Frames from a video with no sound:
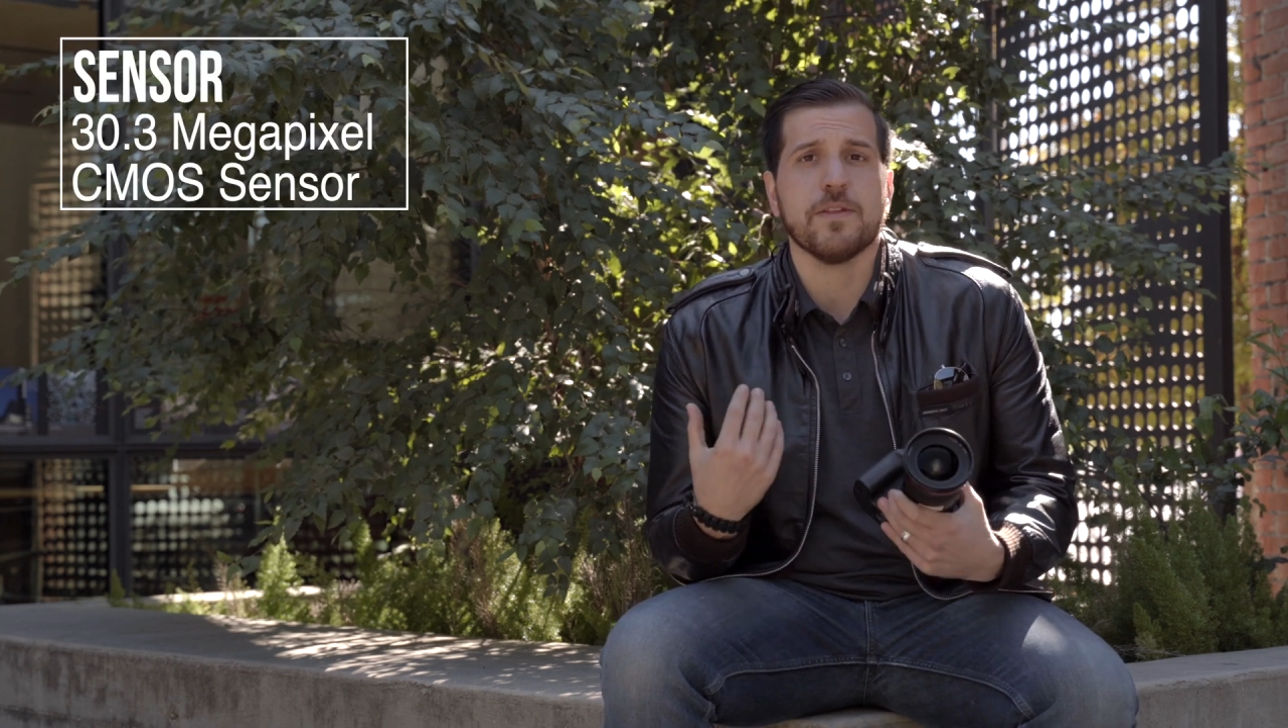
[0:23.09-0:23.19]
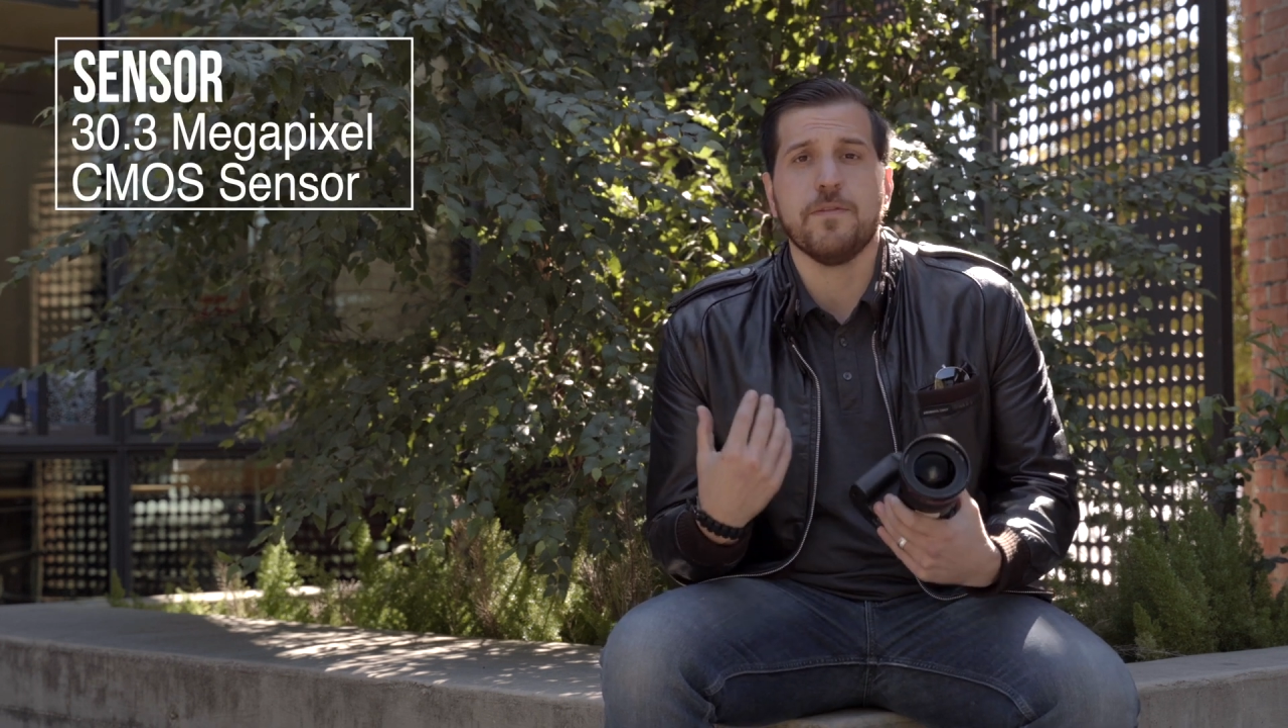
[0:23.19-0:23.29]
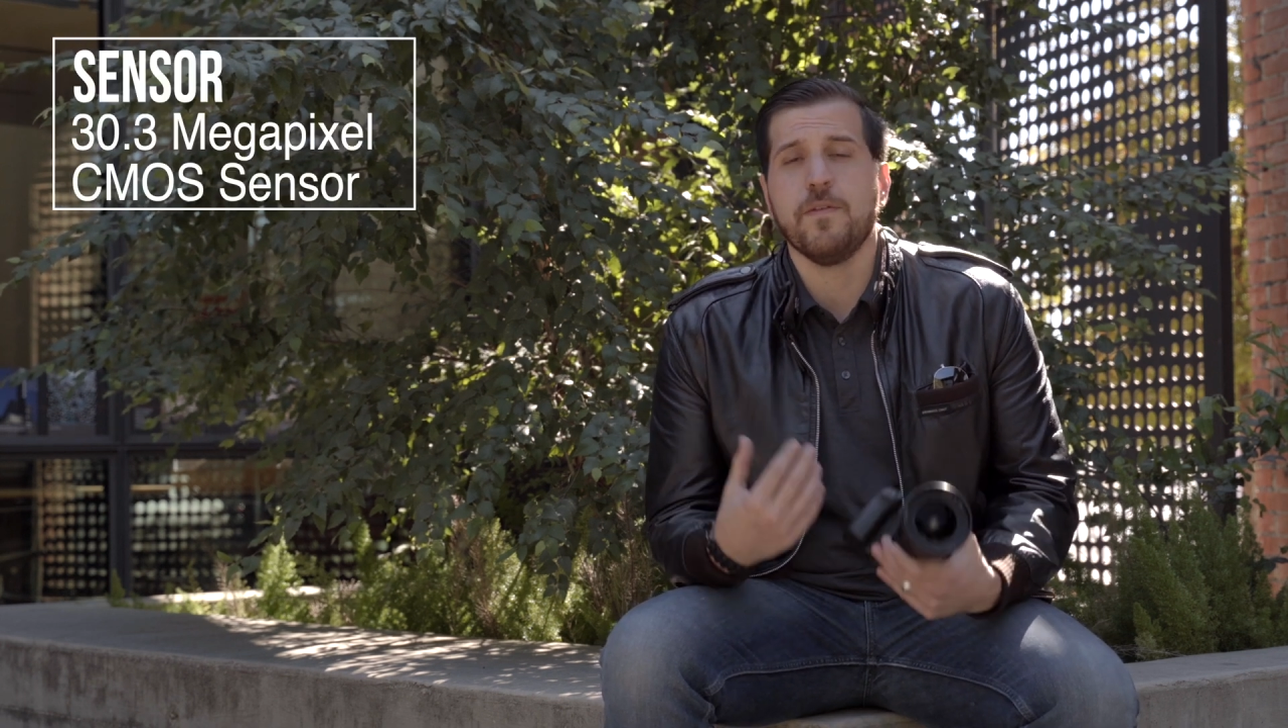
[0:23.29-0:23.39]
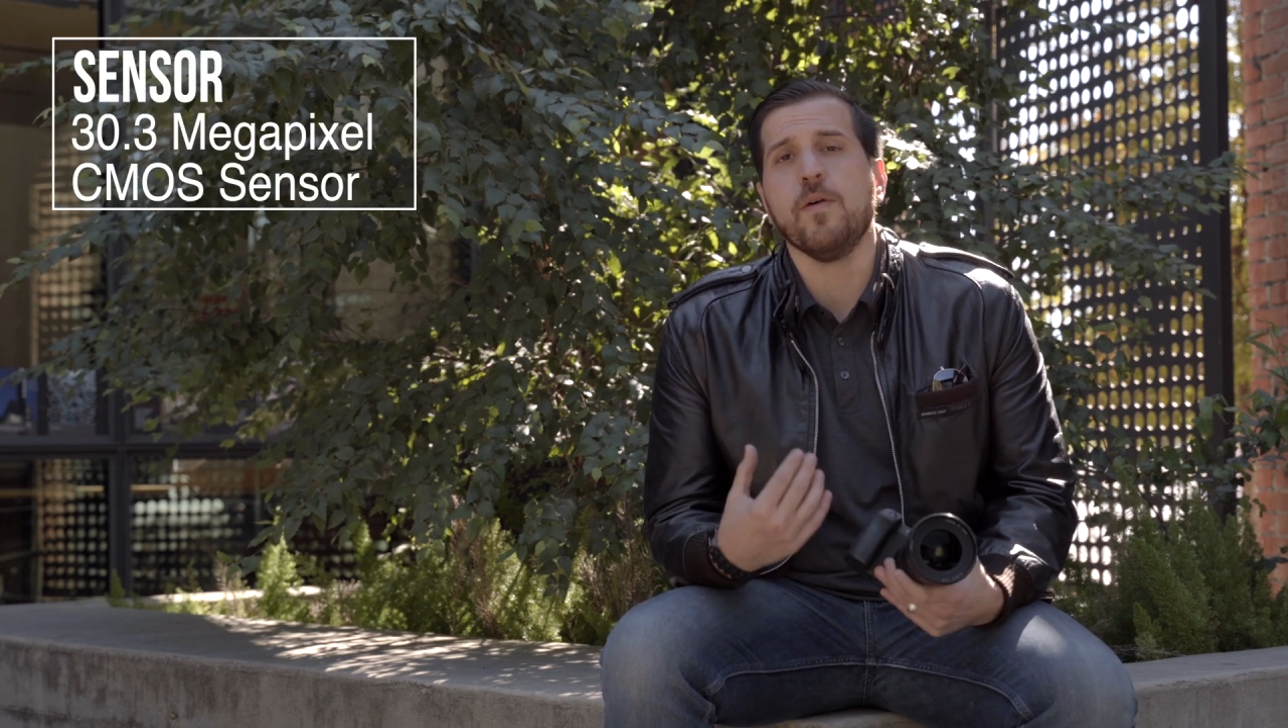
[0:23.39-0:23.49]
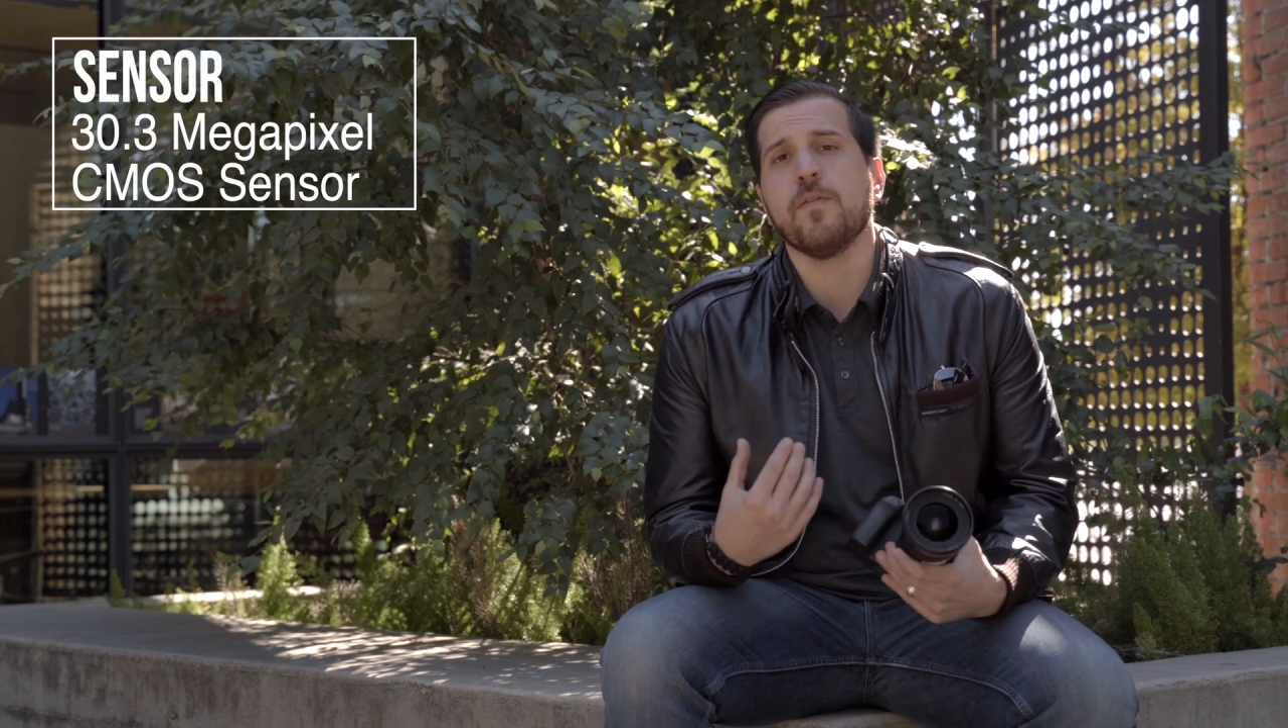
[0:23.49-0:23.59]
with a
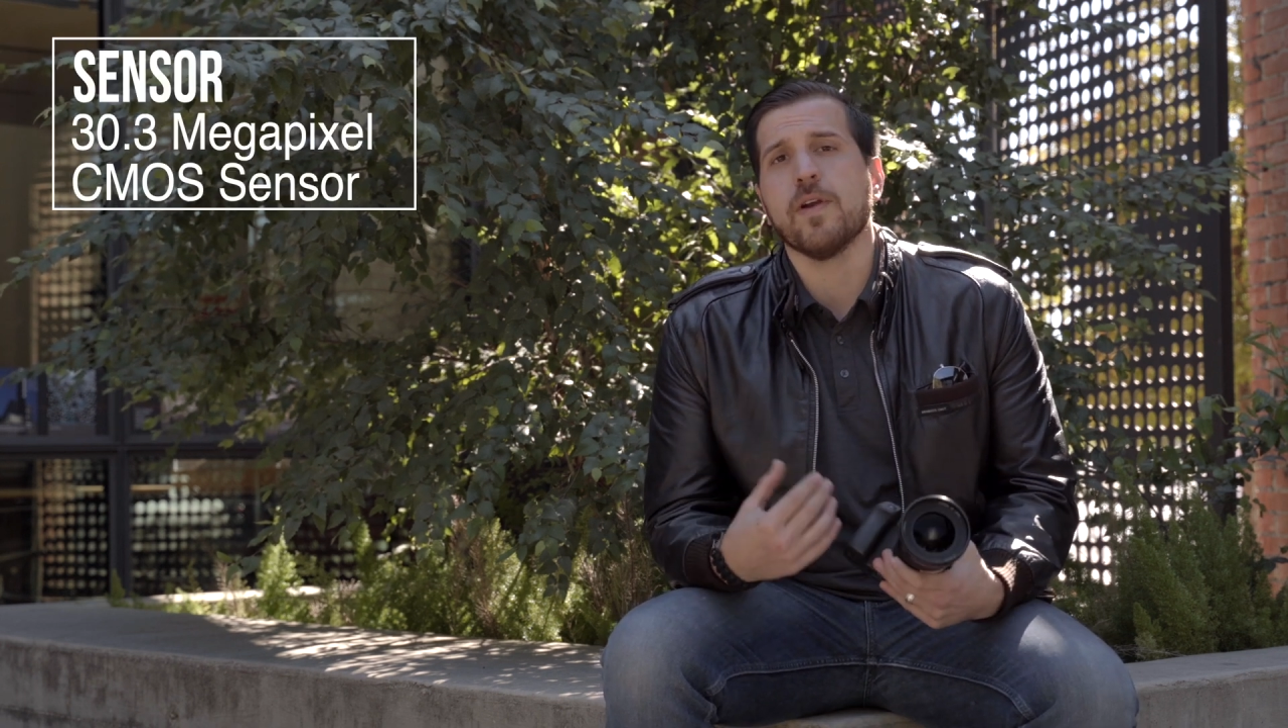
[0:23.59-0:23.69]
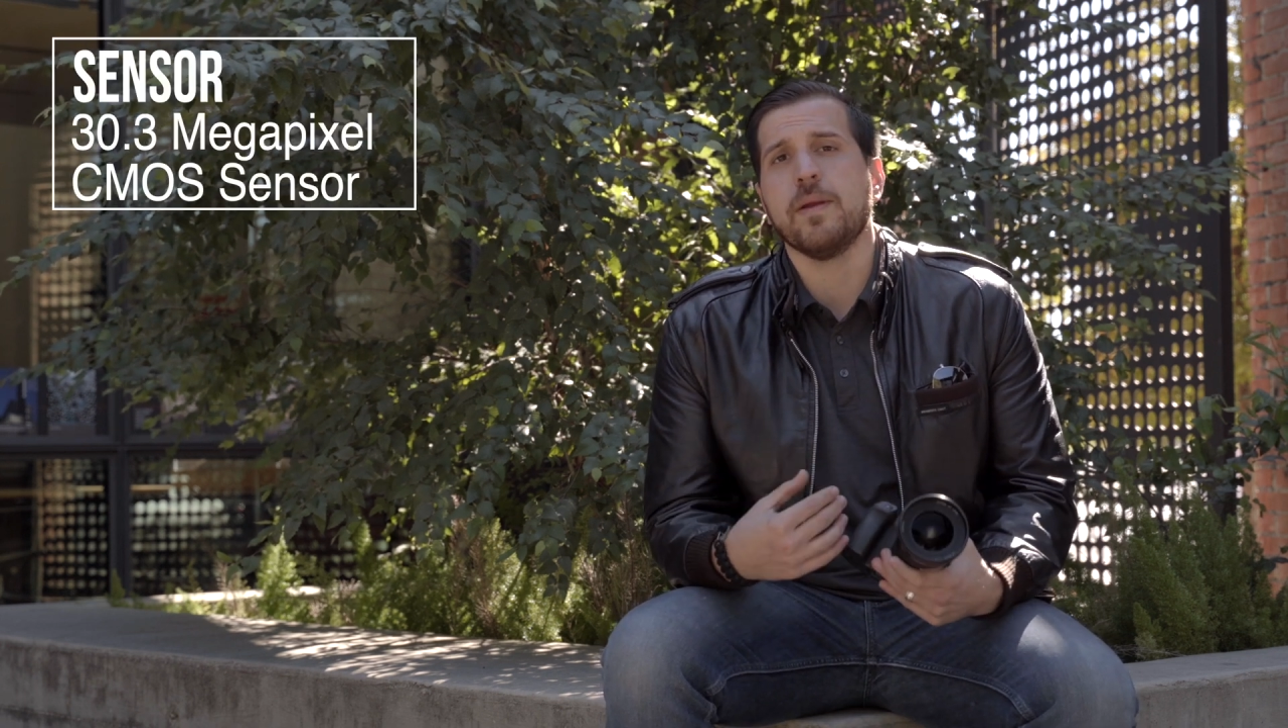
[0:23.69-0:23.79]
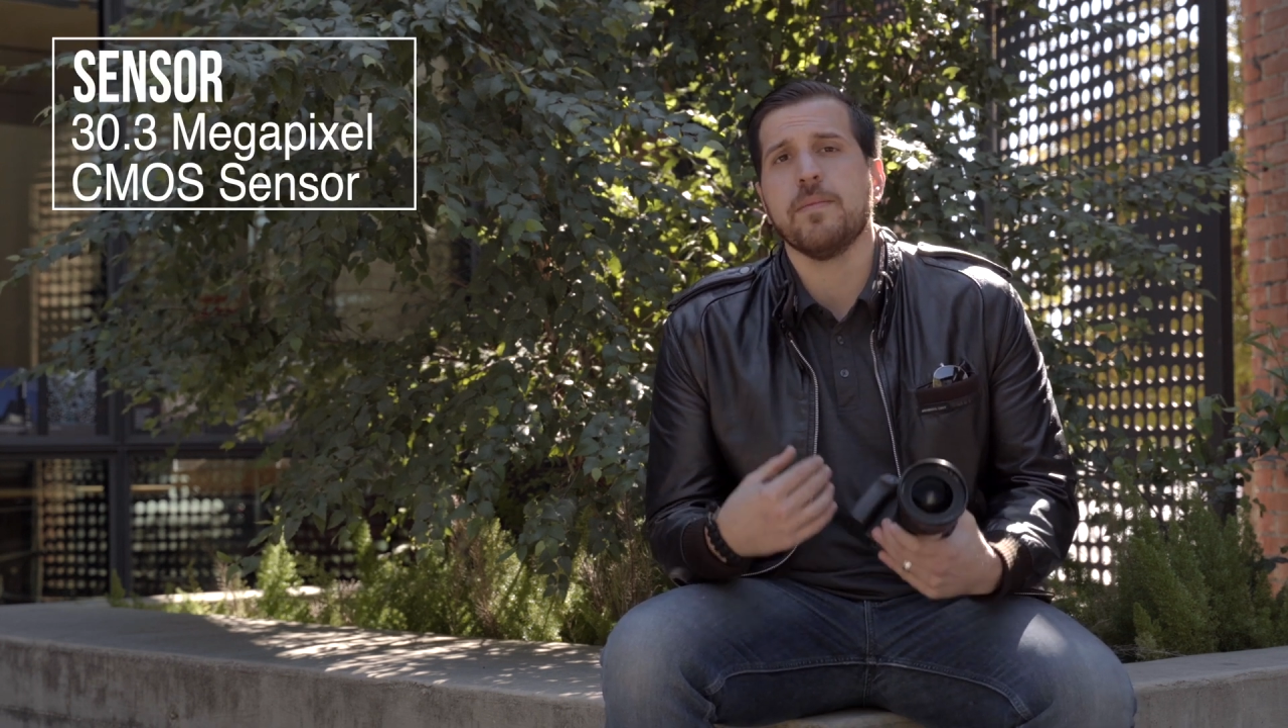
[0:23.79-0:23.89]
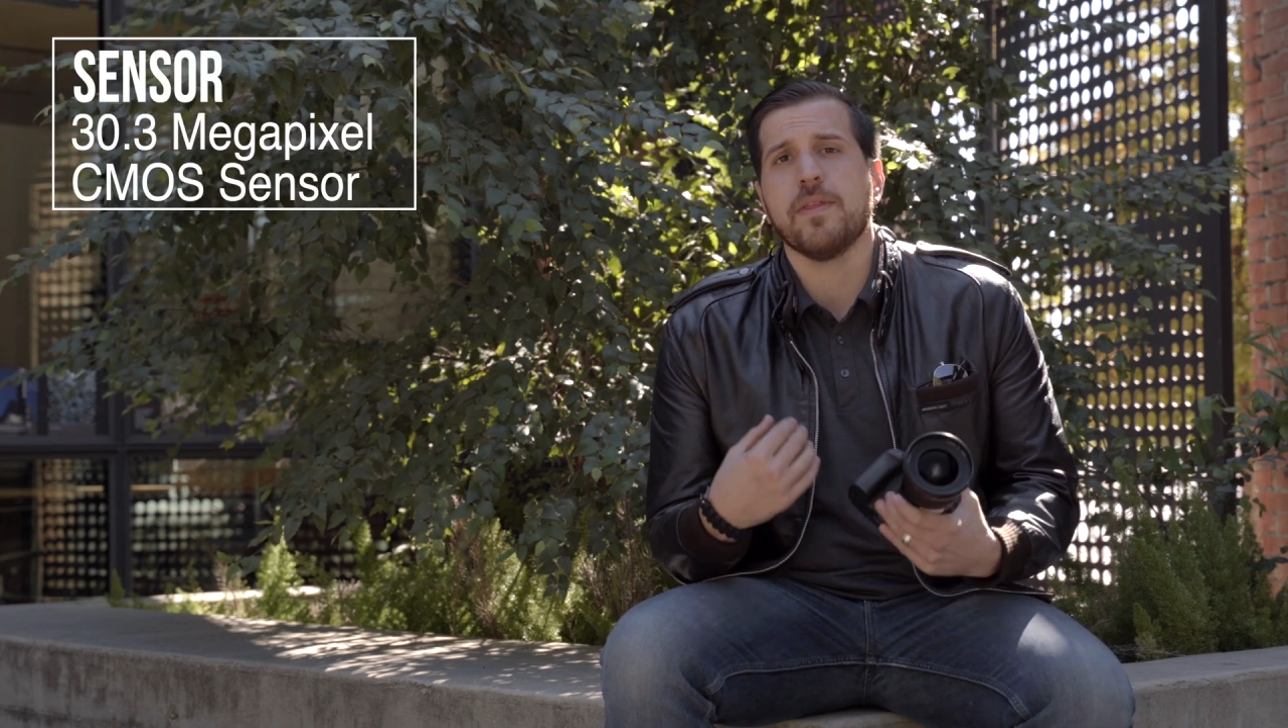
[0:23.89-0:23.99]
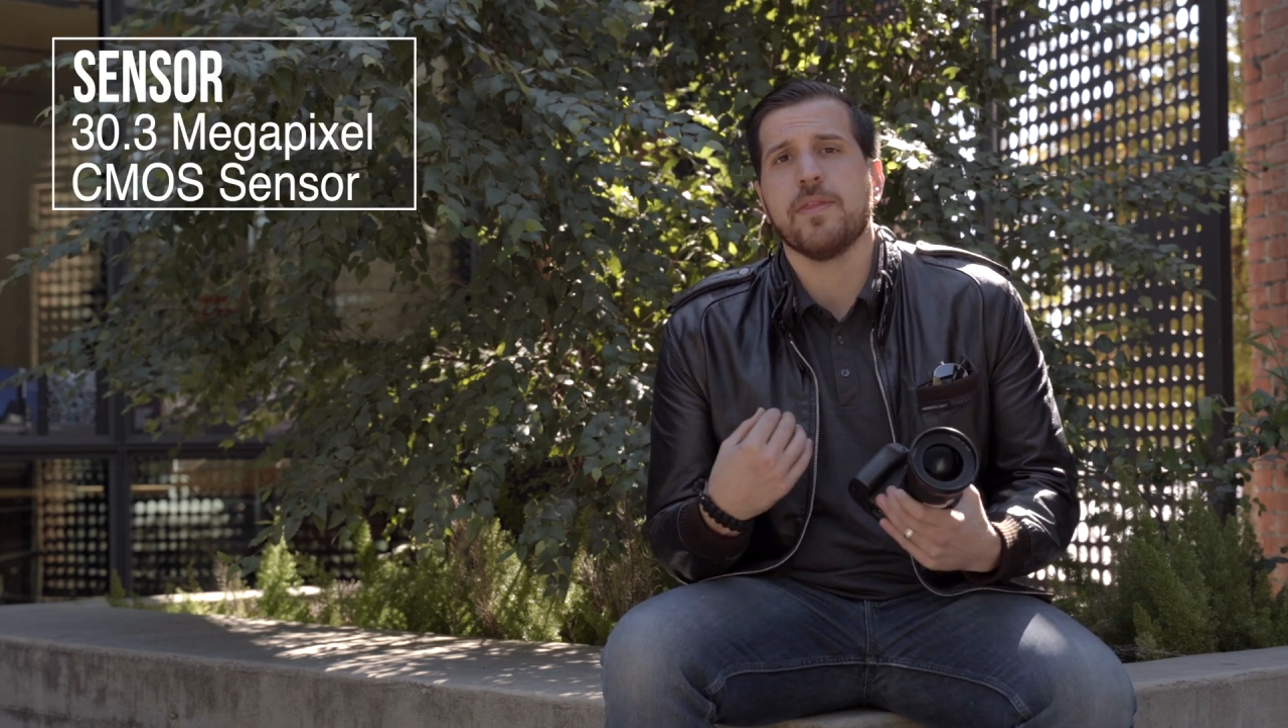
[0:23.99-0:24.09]
full
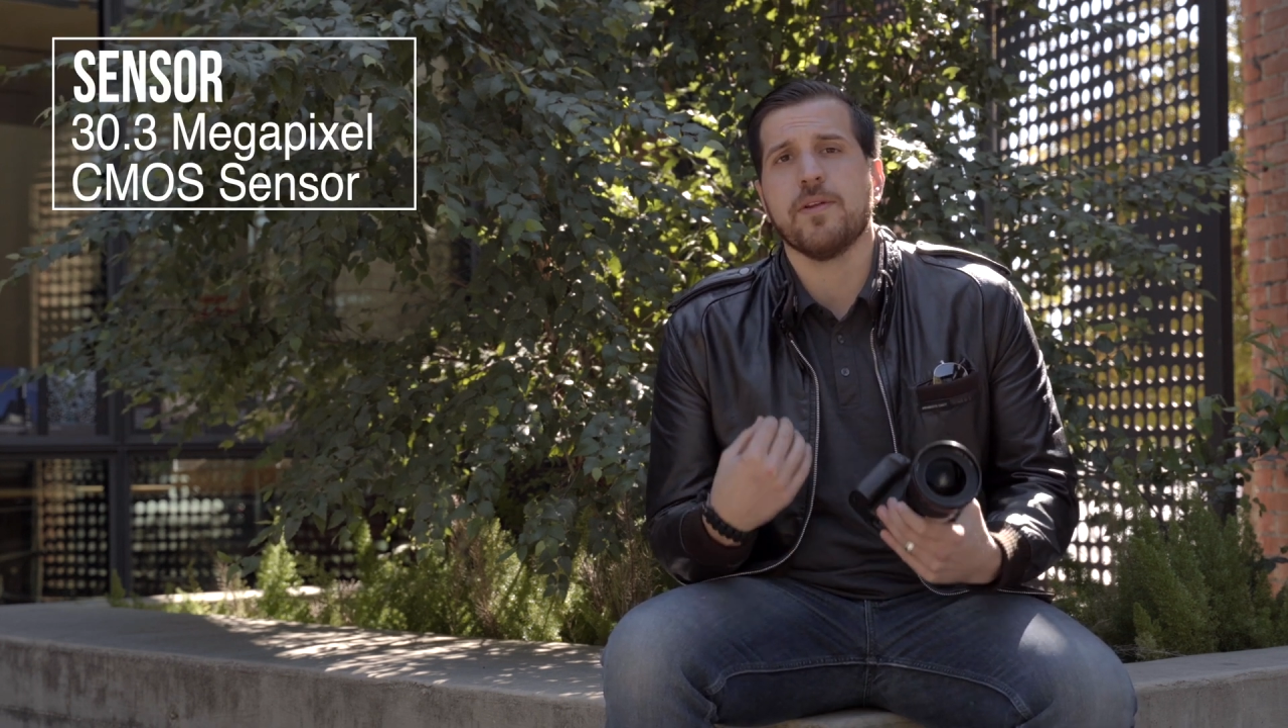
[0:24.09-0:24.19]
frame